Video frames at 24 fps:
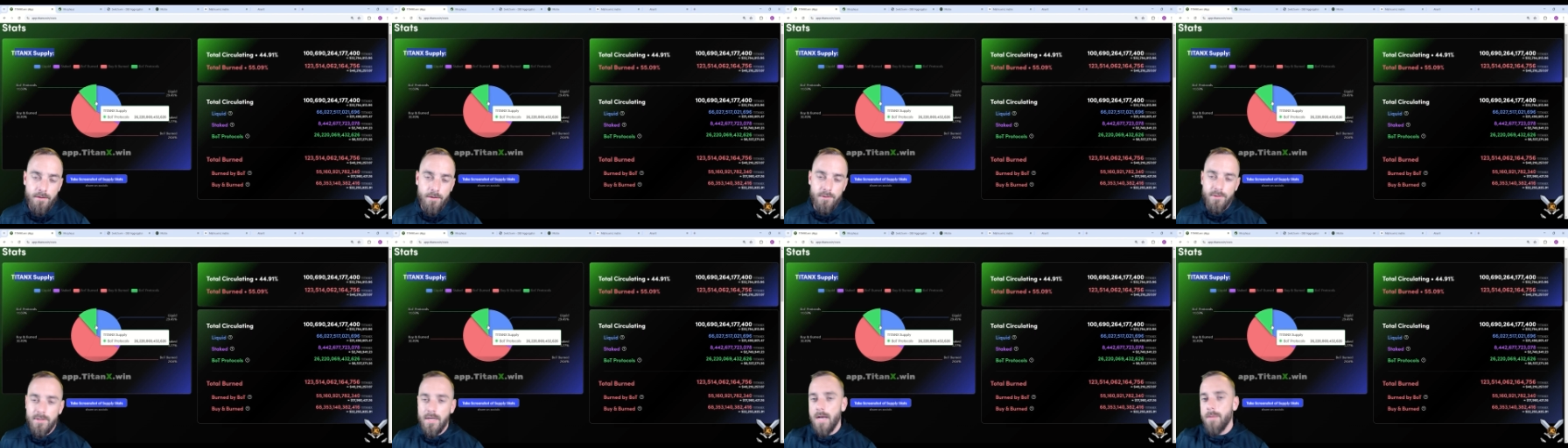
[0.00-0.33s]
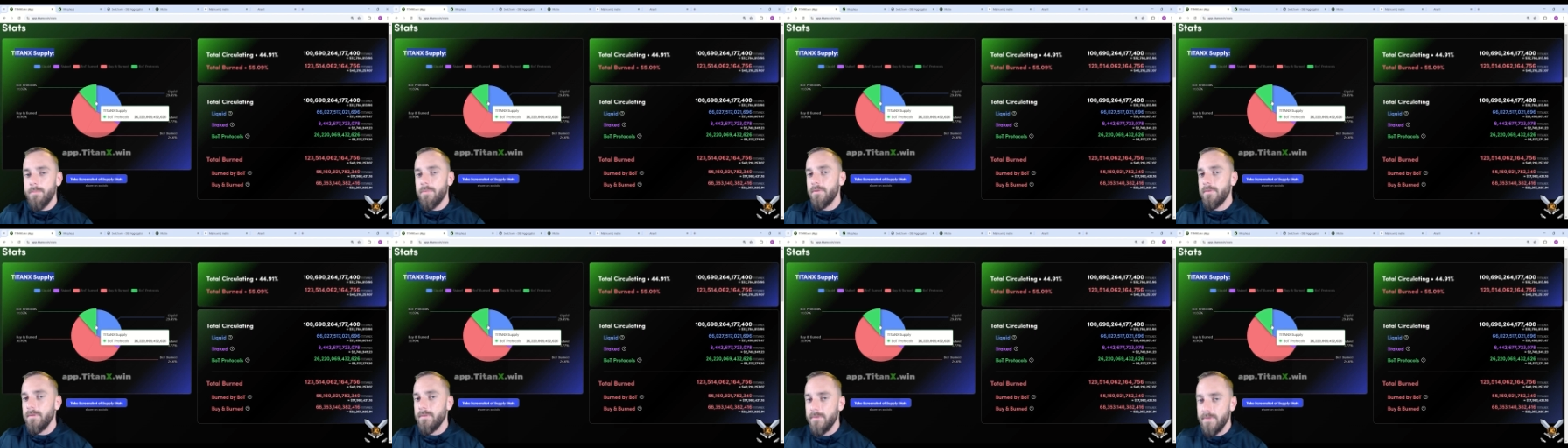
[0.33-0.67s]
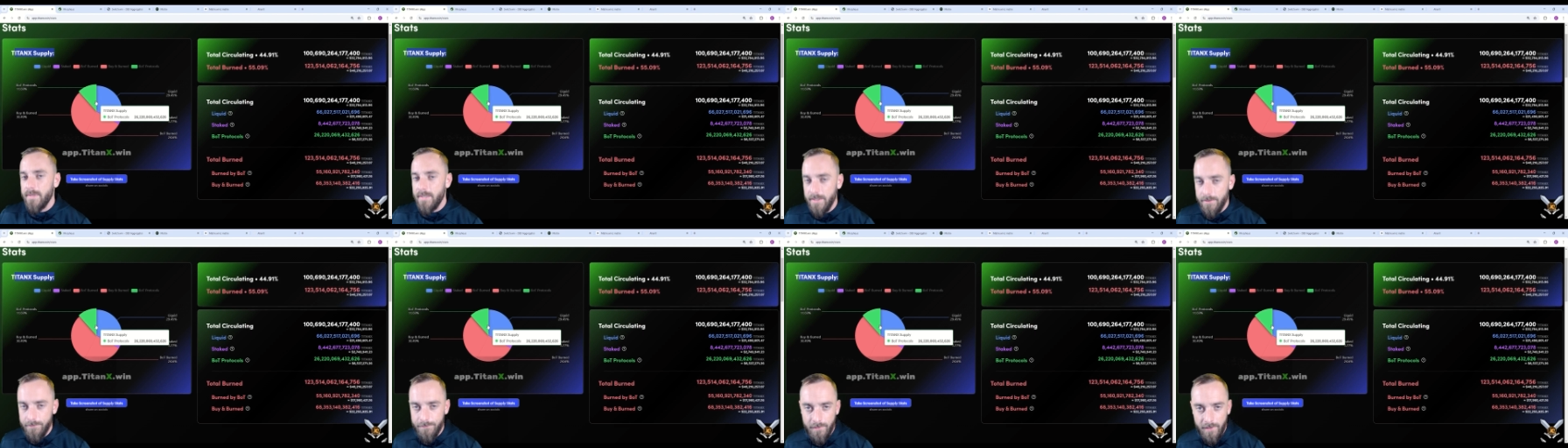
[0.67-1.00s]
on top of a
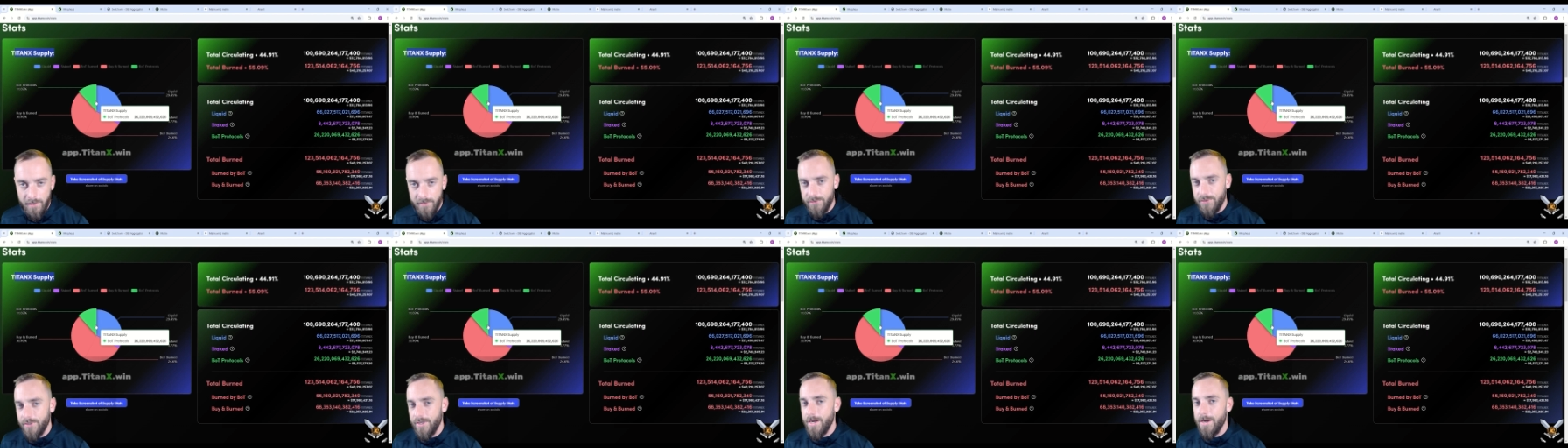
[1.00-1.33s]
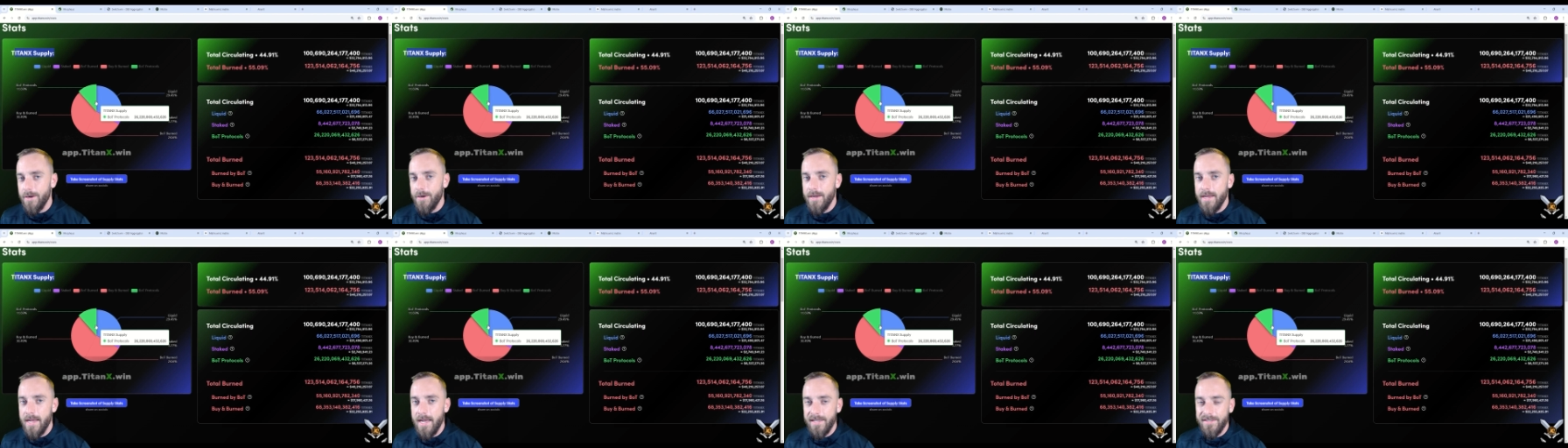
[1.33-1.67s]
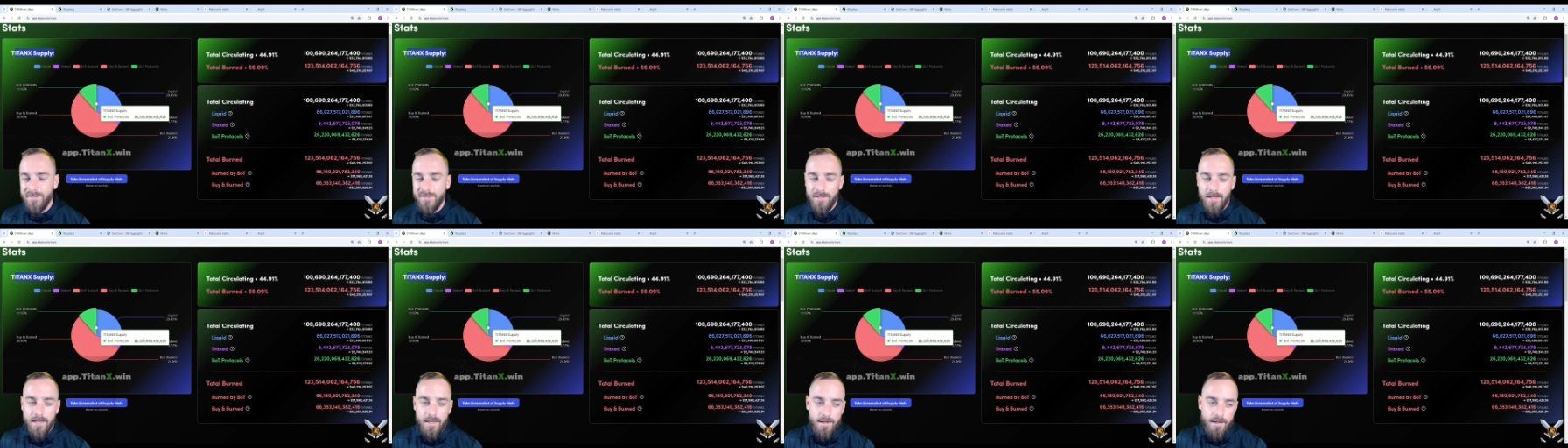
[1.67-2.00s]
deflationary
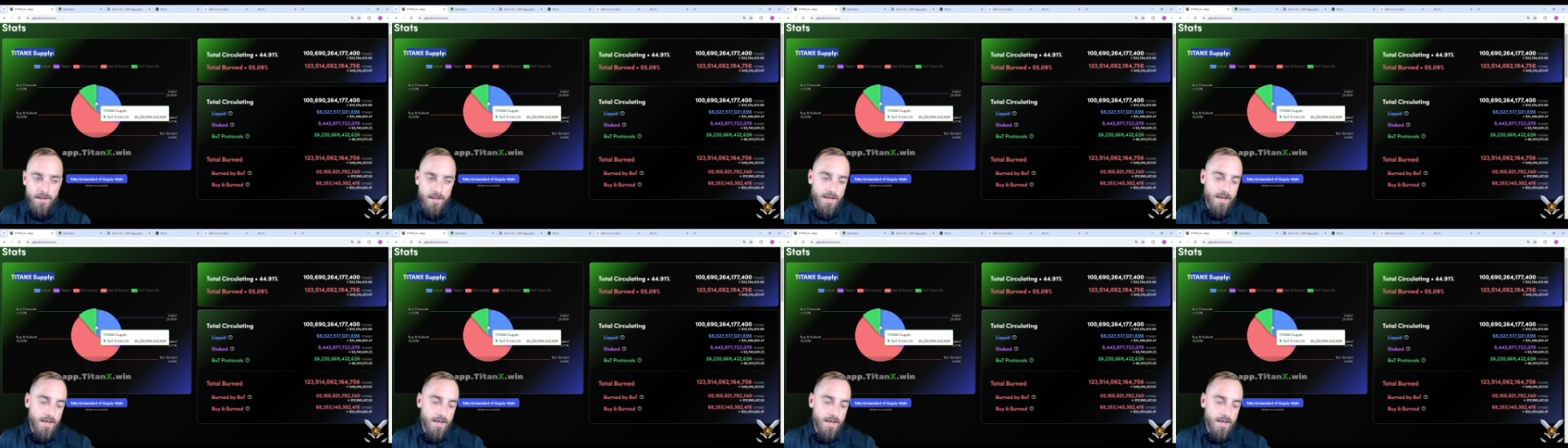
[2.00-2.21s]
asset,